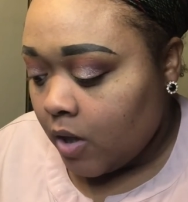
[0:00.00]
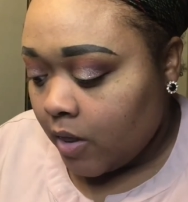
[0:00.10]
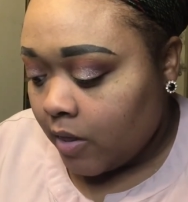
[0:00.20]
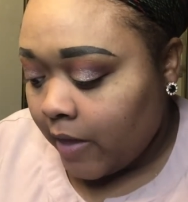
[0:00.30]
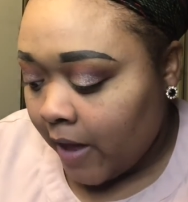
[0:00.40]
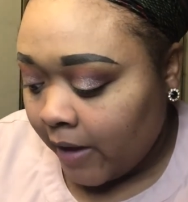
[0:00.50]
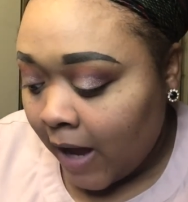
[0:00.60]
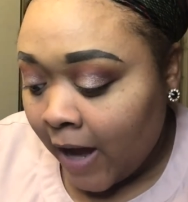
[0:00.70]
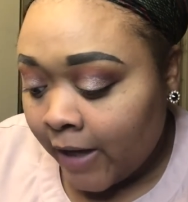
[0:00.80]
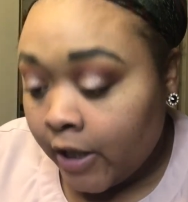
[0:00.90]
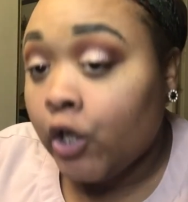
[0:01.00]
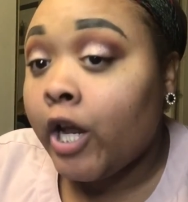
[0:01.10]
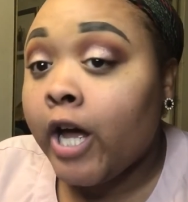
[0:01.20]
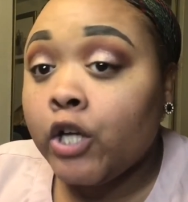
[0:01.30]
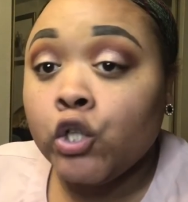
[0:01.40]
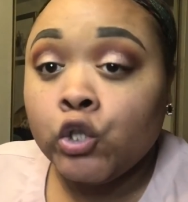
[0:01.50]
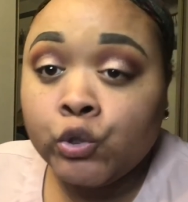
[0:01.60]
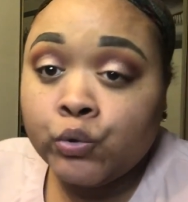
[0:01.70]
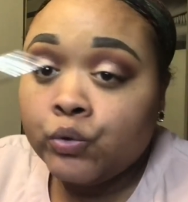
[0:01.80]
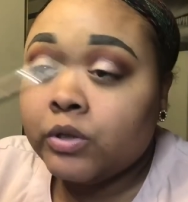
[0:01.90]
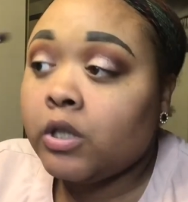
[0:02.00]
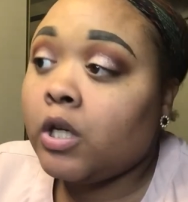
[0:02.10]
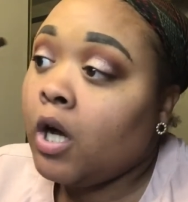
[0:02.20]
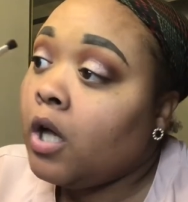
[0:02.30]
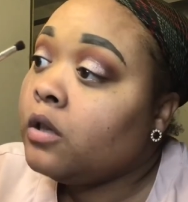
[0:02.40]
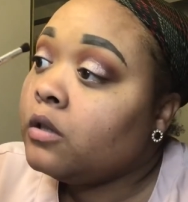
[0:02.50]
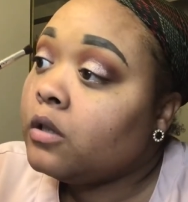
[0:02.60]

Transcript: that I did not lose the color